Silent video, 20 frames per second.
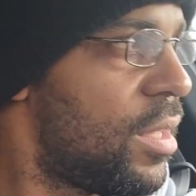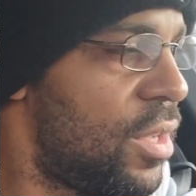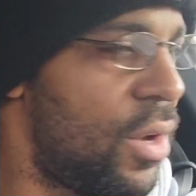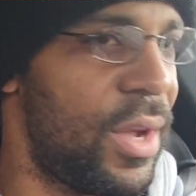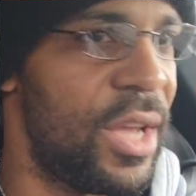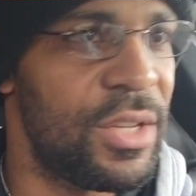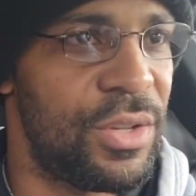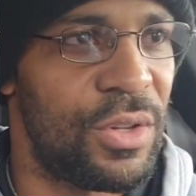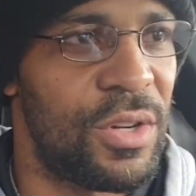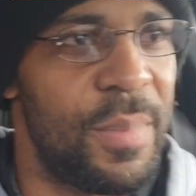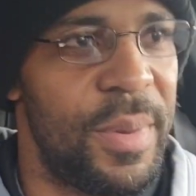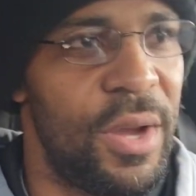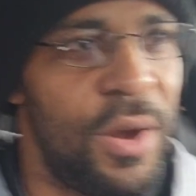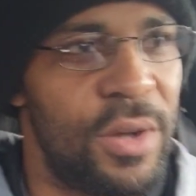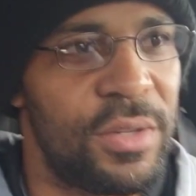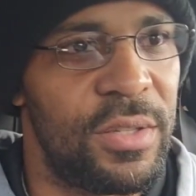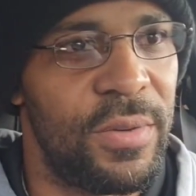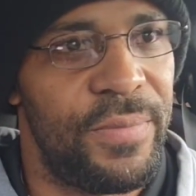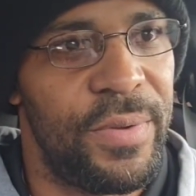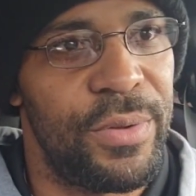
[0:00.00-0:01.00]
So it's gonna be
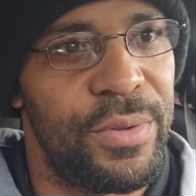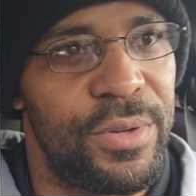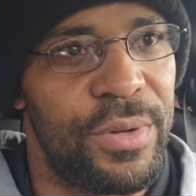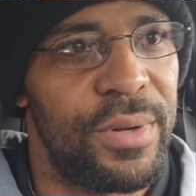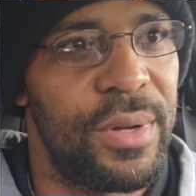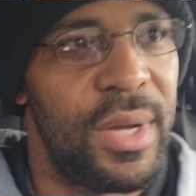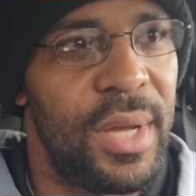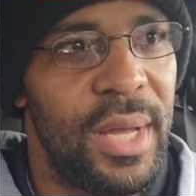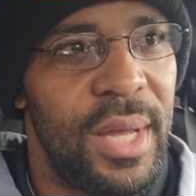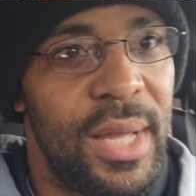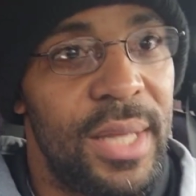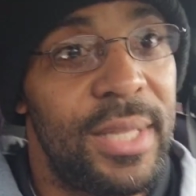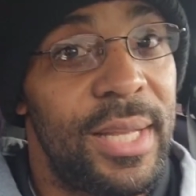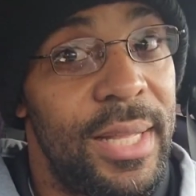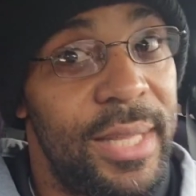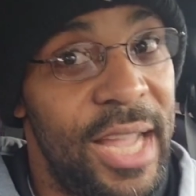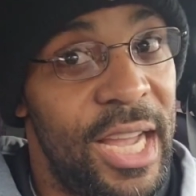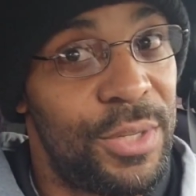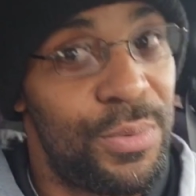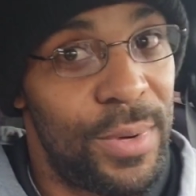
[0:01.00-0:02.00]
hers in the future.
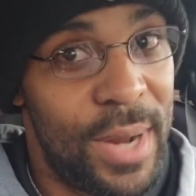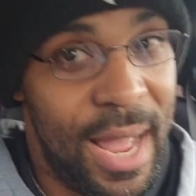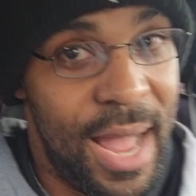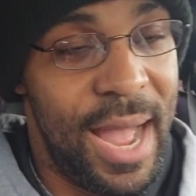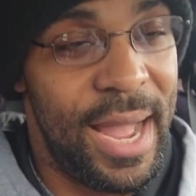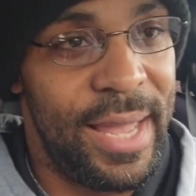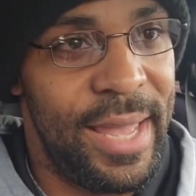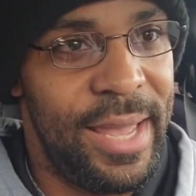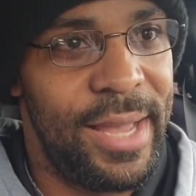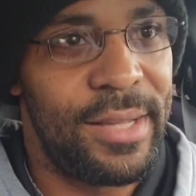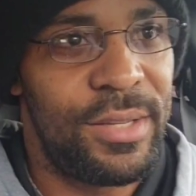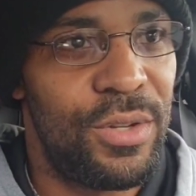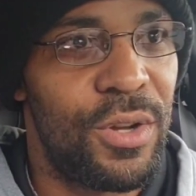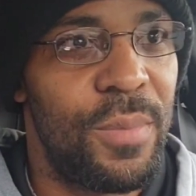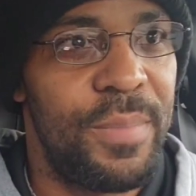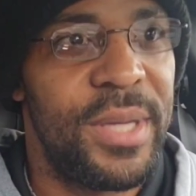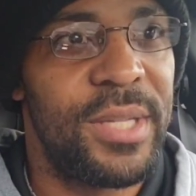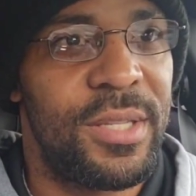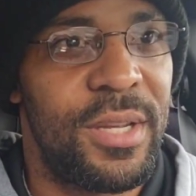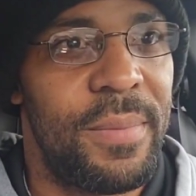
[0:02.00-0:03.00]
The next one I get is
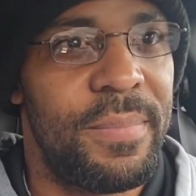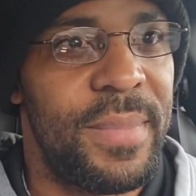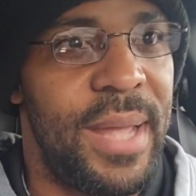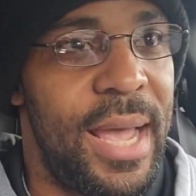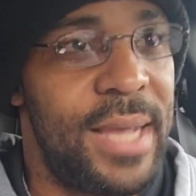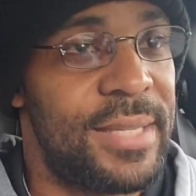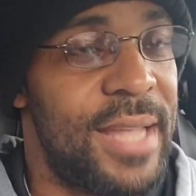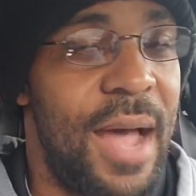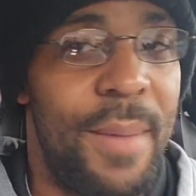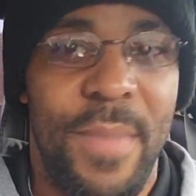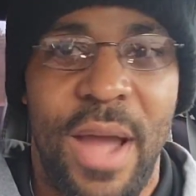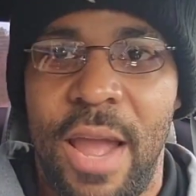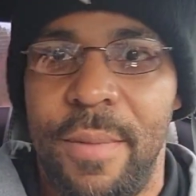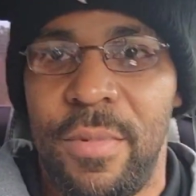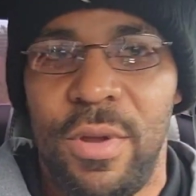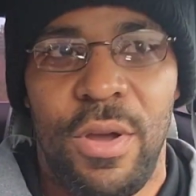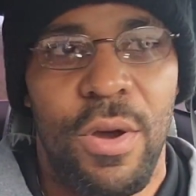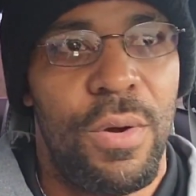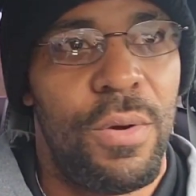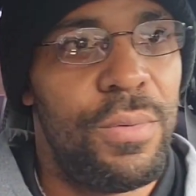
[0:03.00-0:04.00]
gonna be something nasty. I might
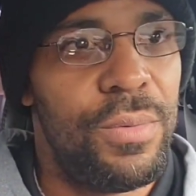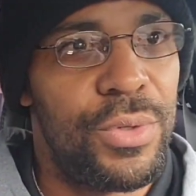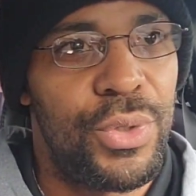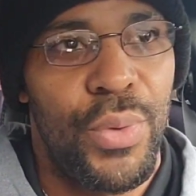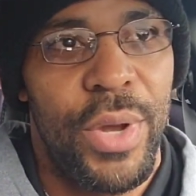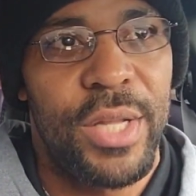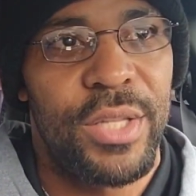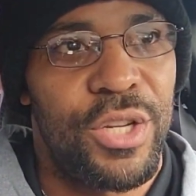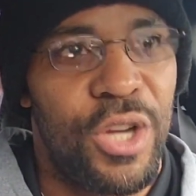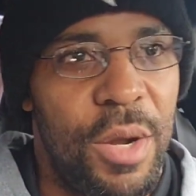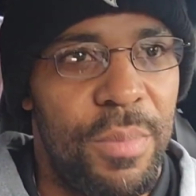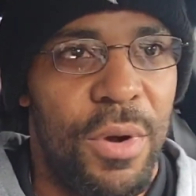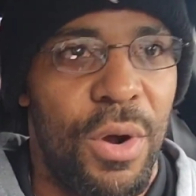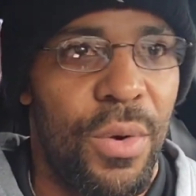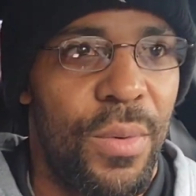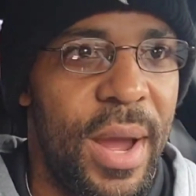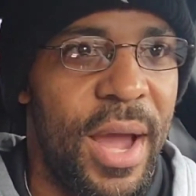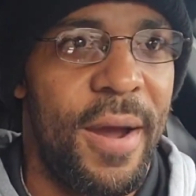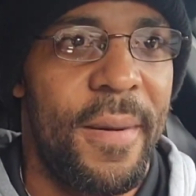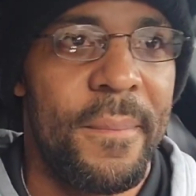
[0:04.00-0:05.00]
even go twin
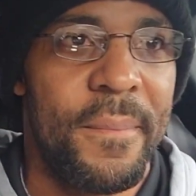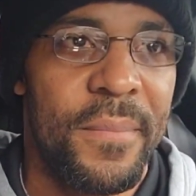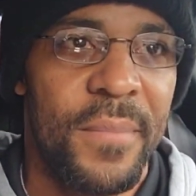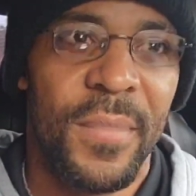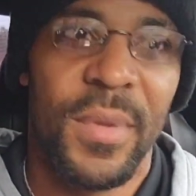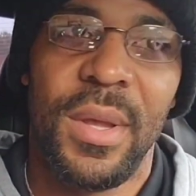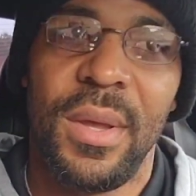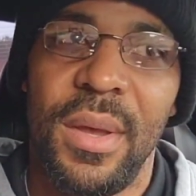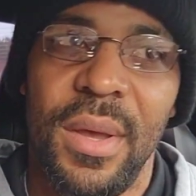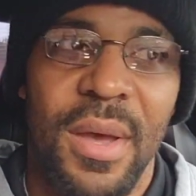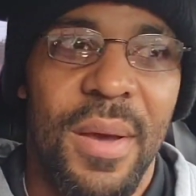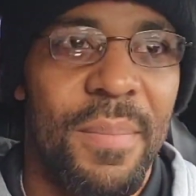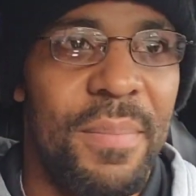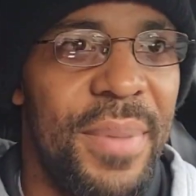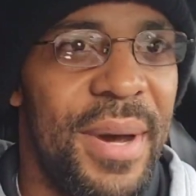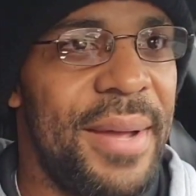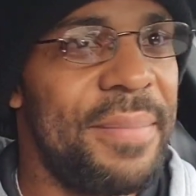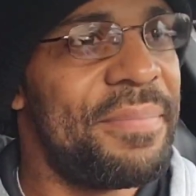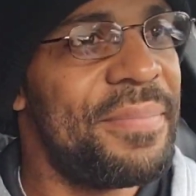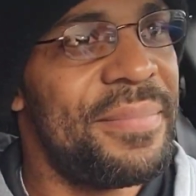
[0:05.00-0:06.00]
turbo route,
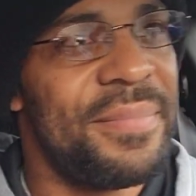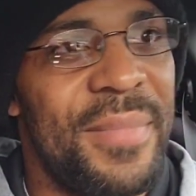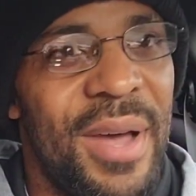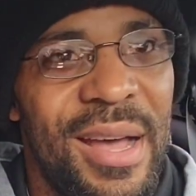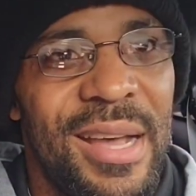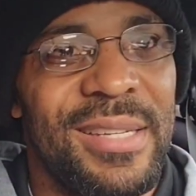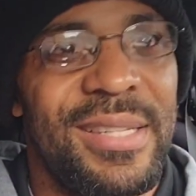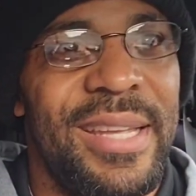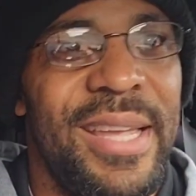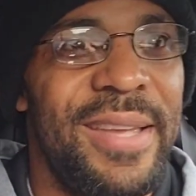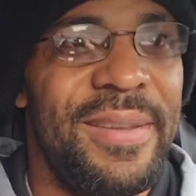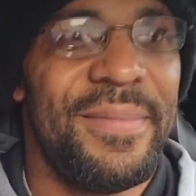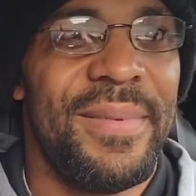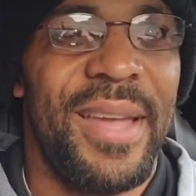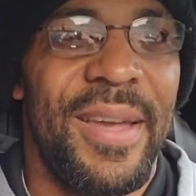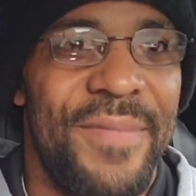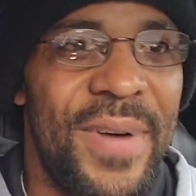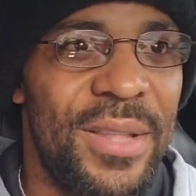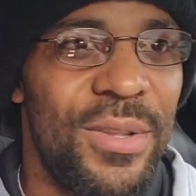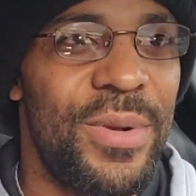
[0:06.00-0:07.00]
but honestly,
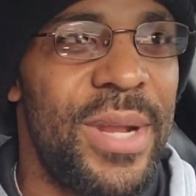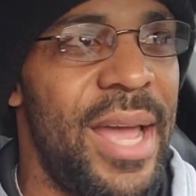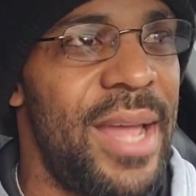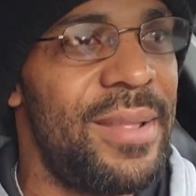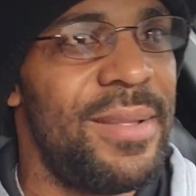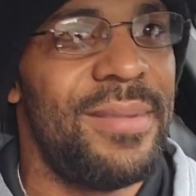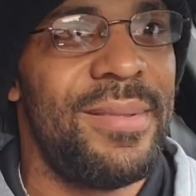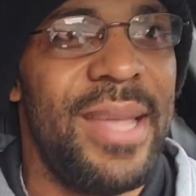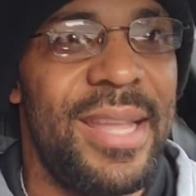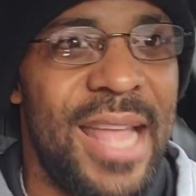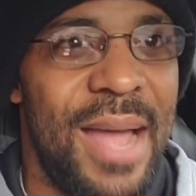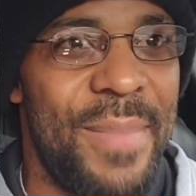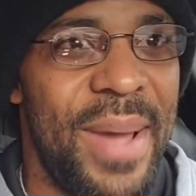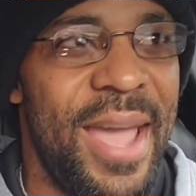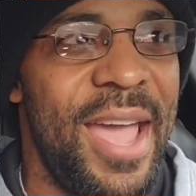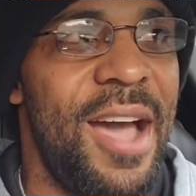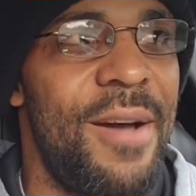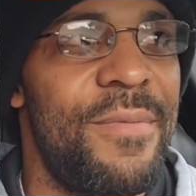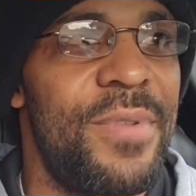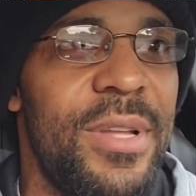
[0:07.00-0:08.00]
if I do that, then I
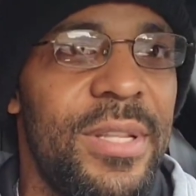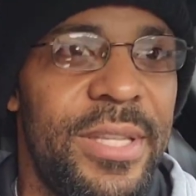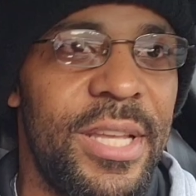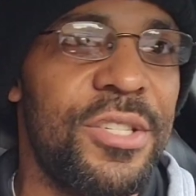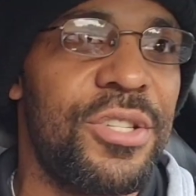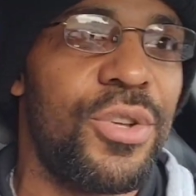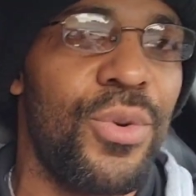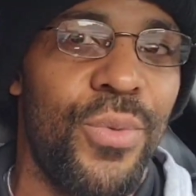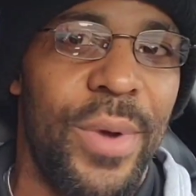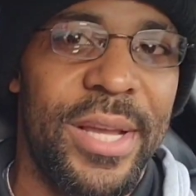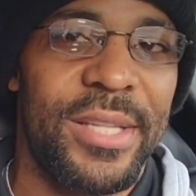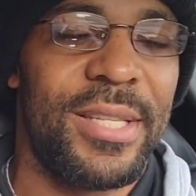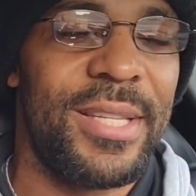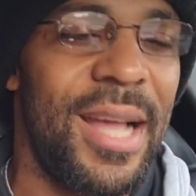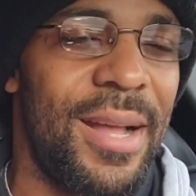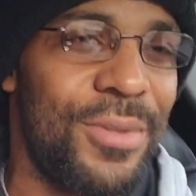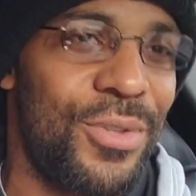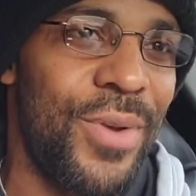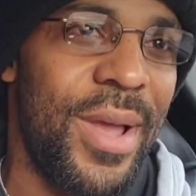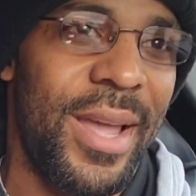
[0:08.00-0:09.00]
might have an intention to race
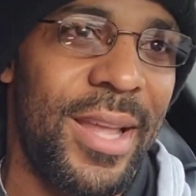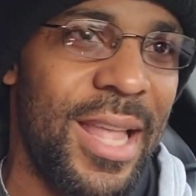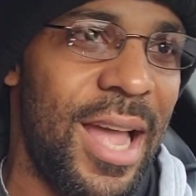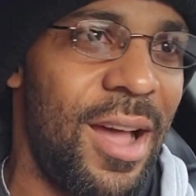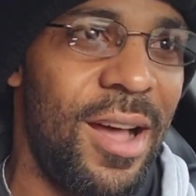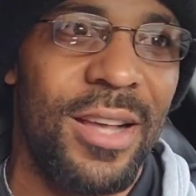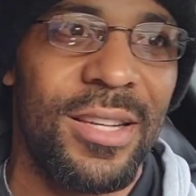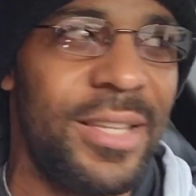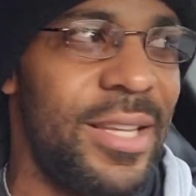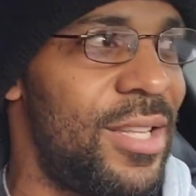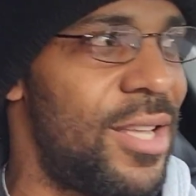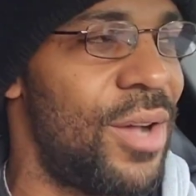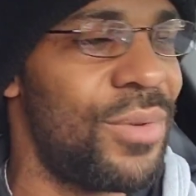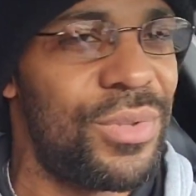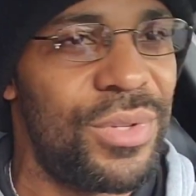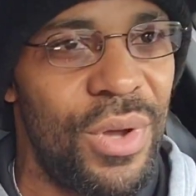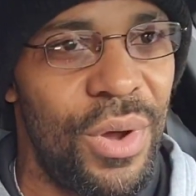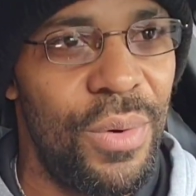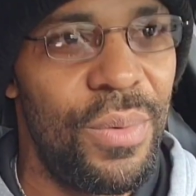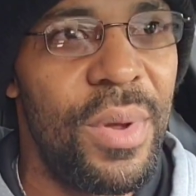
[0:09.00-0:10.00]
down track, and I honestly don't.
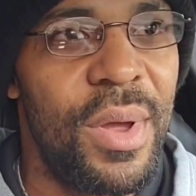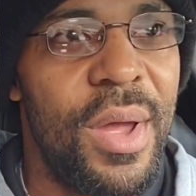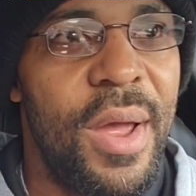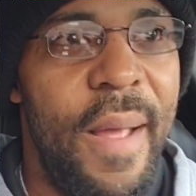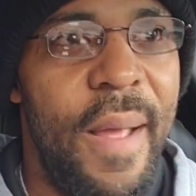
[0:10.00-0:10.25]
So